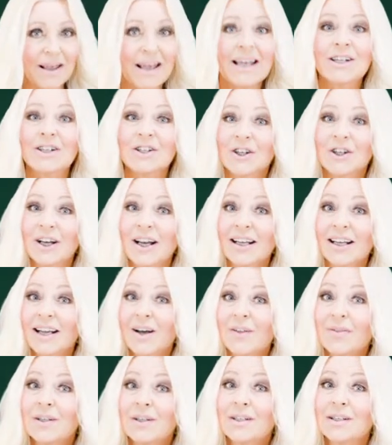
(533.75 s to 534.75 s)
Check
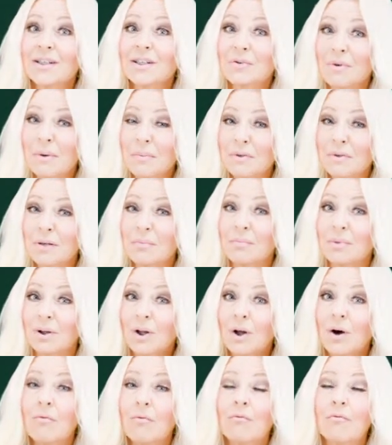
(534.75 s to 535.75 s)
out the description
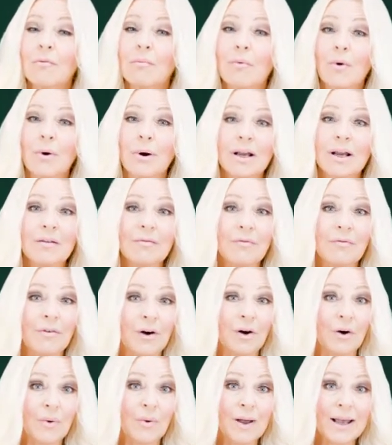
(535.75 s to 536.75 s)
below for more
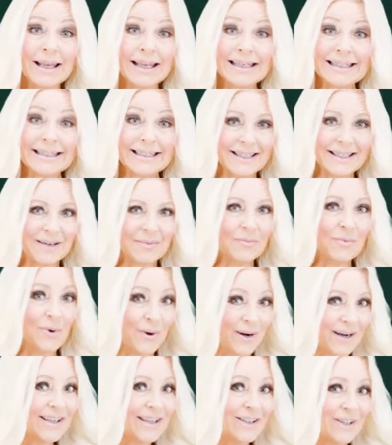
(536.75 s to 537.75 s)
info, see more
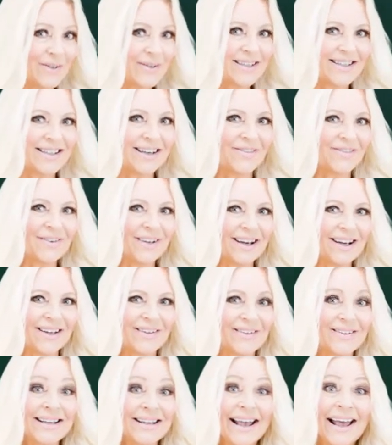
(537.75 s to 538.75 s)
interesting
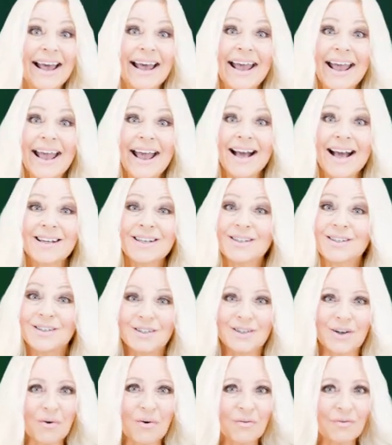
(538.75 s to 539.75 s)
videos, and
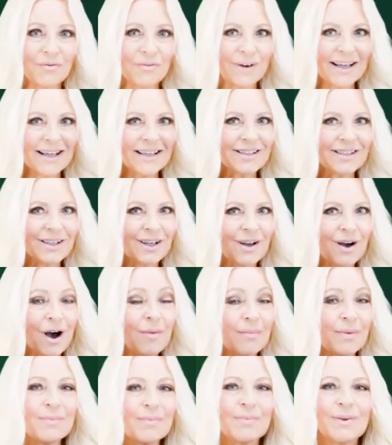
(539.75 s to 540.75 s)
don't forget to
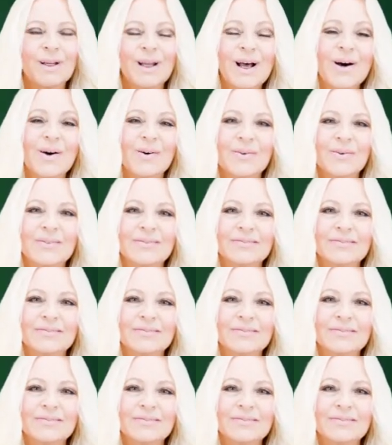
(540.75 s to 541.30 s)
comment below.